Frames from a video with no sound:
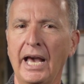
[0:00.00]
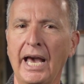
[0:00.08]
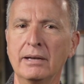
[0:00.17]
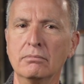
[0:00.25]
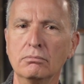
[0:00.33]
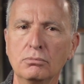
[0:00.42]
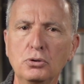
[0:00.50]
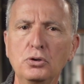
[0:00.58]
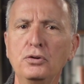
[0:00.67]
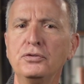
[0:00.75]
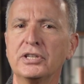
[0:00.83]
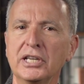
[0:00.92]
and
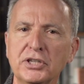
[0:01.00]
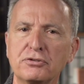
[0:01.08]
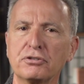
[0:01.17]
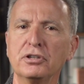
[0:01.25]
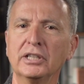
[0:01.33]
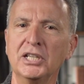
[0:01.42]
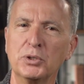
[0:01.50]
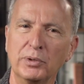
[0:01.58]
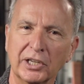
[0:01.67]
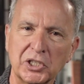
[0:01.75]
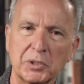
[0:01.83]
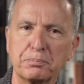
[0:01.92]
moves Israel into
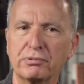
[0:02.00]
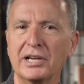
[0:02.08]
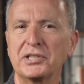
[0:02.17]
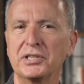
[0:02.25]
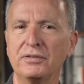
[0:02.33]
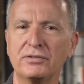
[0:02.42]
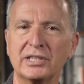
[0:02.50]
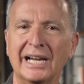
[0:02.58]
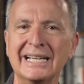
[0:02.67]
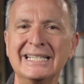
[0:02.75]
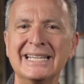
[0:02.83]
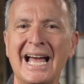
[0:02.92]
an expressive,
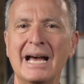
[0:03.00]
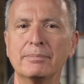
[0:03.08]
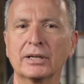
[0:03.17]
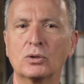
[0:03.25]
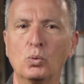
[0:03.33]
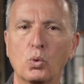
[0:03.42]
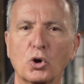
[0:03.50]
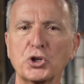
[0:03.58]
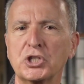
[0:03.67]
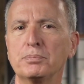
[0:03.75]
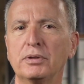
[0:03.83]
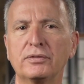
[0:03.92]
dynamic
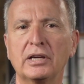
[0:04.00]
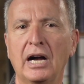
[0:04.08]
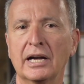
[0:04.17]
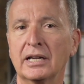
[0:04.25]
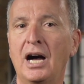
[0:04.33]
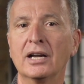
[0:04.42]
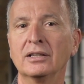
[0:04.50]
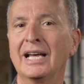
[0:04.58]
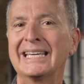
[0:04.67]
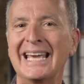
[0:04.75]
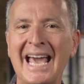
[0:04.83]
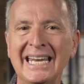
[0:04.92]
worship of God
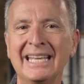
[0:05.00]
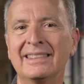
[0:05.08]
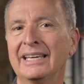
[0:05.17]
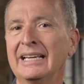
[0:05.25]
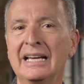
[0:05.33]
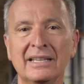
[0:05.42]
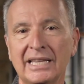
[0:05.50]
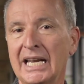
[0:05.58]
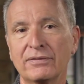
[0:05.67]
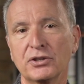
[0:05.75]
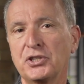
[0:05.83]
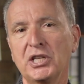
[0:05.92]
unlike anything they'd
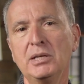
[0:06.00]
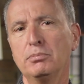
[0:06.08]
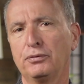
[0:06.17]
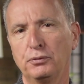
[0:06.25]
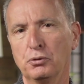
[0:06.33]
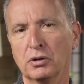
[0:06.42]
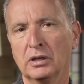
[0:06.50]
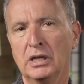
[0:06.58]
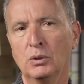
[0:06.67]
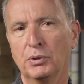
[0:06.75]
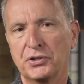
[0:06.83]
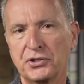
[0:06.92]
ever seen before,
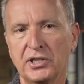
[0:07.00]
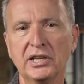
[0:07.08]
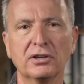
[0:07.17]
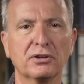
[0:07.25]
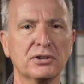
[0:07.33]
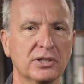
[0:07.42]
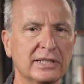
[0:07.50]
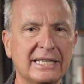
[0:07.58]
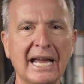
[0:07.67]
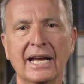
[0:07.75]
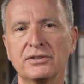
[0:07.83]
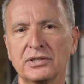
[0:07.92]
with singers and
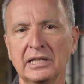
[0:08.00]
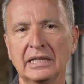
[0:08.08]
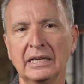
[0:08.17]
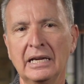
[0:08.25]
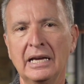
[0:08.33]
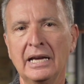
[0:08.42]
dancing.